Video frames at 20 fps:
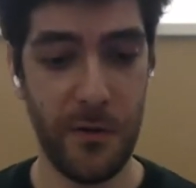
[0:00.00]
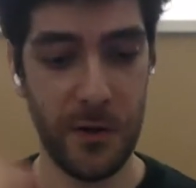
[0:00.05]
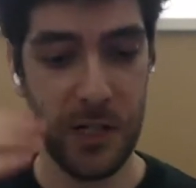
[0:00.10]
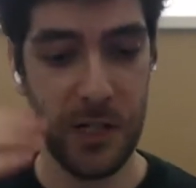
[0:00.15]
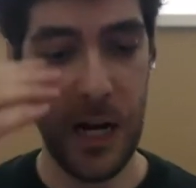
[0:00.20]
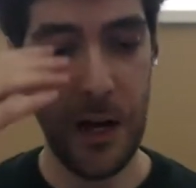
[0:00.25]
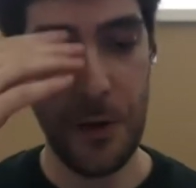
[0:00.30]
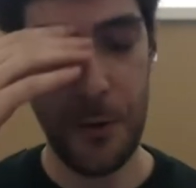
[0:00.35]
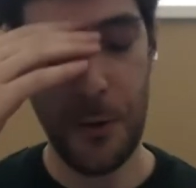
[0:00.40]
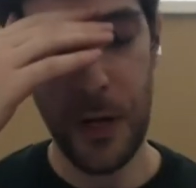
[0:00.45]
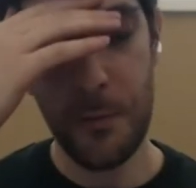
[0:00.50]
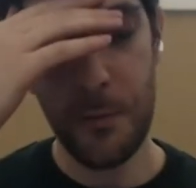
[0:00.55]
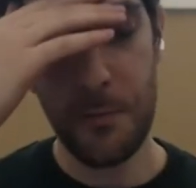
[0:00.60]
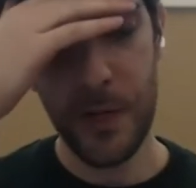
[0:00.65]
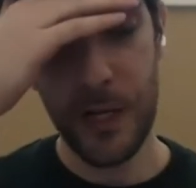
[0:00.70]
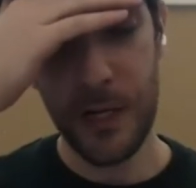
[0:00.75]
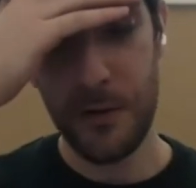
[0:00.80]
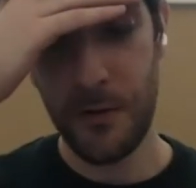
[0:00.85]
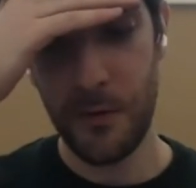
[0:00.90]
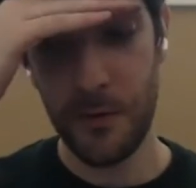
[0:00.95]
for
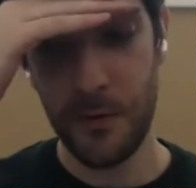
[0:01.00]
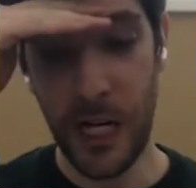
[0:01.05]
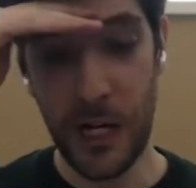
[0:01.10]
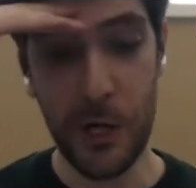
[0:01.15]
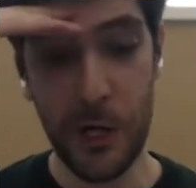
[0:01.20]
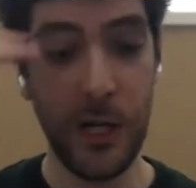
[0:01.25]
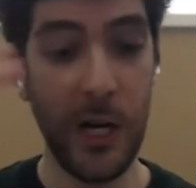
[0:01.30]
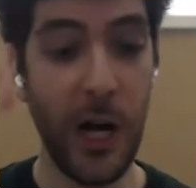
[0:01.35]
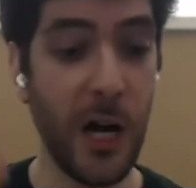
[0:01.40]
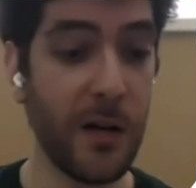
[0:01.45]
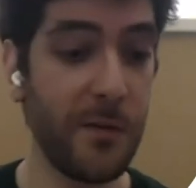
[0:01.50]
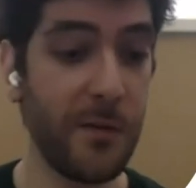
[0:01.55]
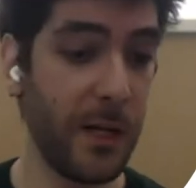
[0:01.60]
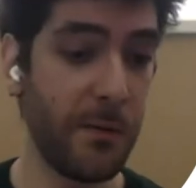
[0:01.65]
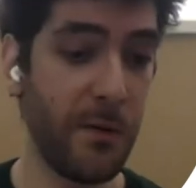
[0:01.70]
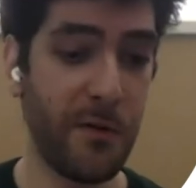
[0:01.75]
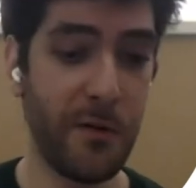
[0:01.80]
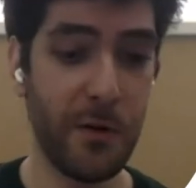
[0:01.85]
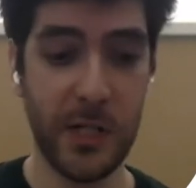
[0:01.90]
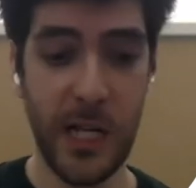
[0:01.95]
Scala 3, but it was
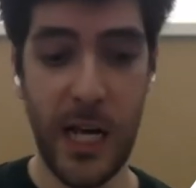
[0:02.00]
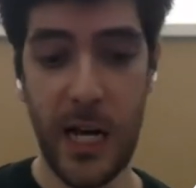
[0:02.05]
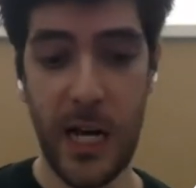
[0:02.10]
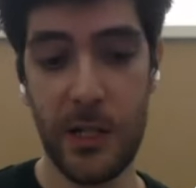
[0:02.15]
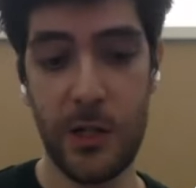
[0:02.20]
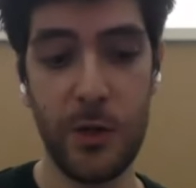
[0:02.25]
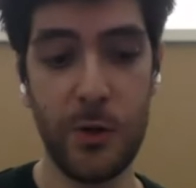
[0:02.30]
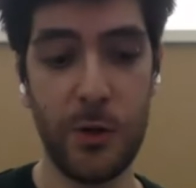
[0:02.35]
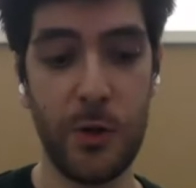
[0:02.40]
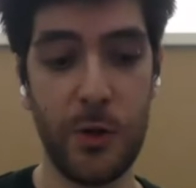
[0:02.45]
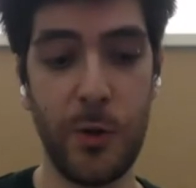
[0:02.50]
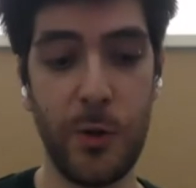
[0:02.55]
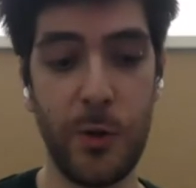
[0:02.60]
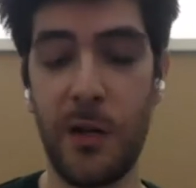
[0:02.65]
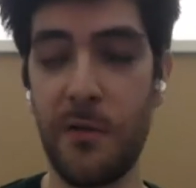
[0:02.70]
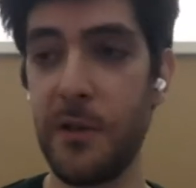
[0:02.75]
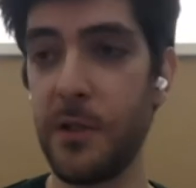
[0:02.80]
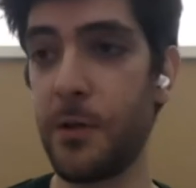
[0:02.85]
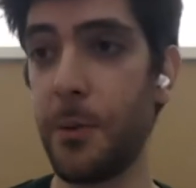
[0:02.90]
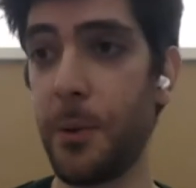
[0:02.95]
actually not available for Scala
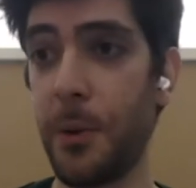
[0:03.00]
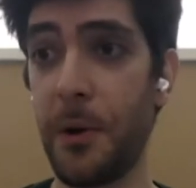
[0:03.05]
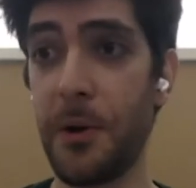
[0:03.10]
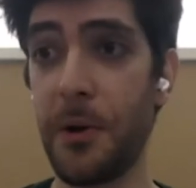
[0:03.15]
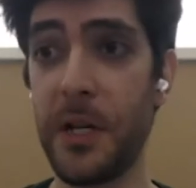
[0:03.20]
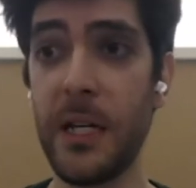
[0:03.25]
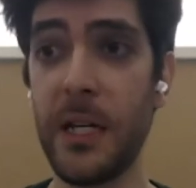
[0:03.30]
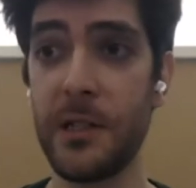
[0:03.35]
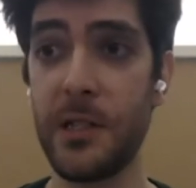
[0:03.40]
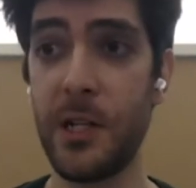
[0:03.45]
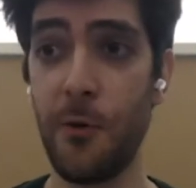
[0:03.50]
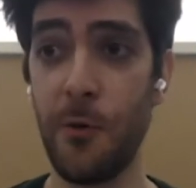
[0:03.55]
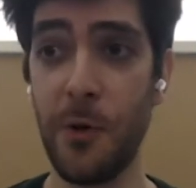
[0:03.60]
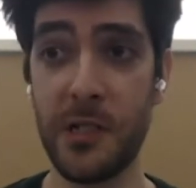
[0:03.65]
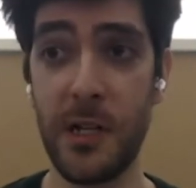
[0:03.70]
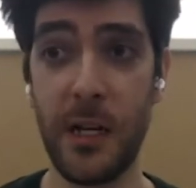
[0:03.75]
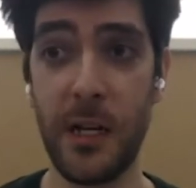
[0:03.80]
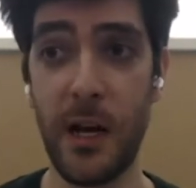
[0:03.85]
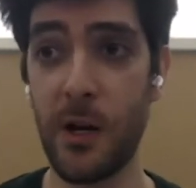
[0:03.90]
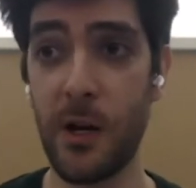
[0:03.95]
2.12 and
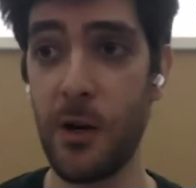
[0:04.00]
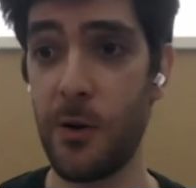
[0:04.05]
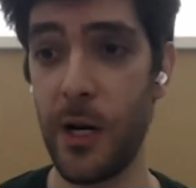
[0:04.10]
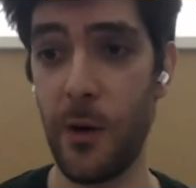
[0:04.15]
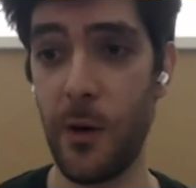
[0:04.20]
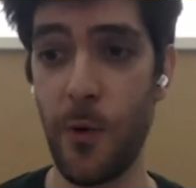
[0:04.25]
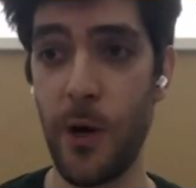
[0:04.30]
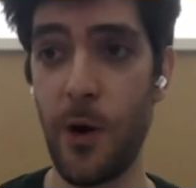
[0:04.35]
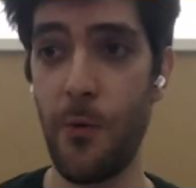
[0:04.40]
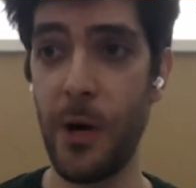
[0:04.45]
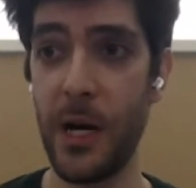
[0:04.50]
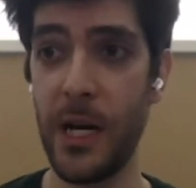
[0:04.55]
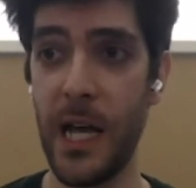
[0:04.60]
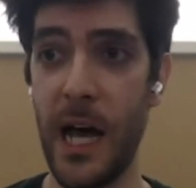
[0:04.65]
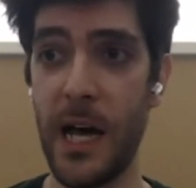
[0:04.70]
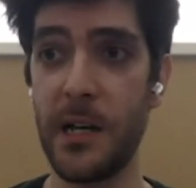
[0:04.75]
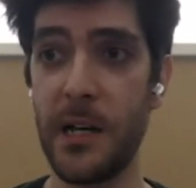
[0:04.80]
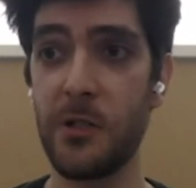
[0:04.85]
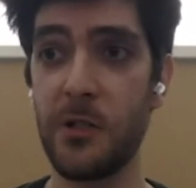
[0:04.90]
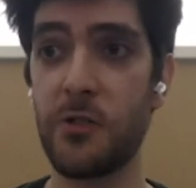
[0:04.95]
2.13 until recently ago,
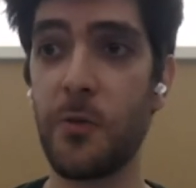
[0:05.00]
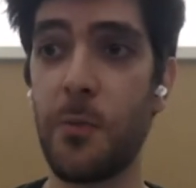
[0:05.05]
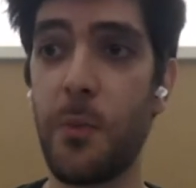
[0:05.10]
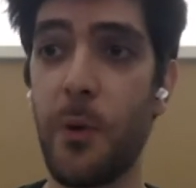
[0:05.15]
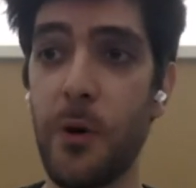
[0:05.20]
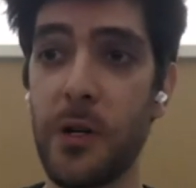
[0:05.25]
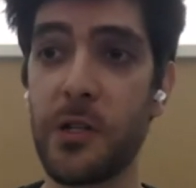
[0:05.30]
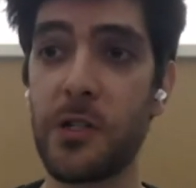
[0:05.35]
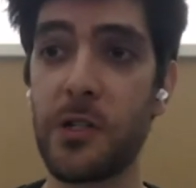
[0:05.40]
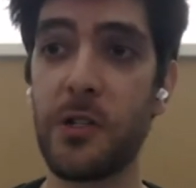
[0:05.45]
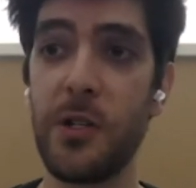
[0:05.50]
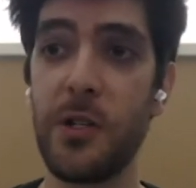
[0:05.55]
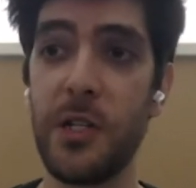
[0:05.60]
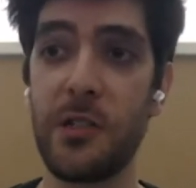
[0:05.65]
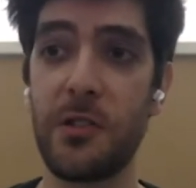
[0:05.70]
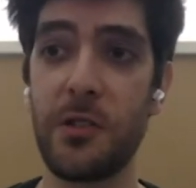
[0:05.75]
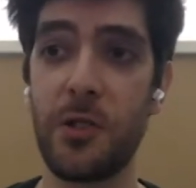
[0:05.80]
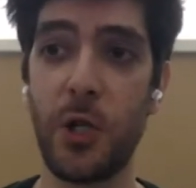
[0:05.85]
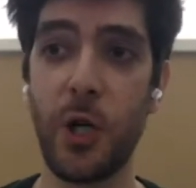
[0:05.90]
and we already added support.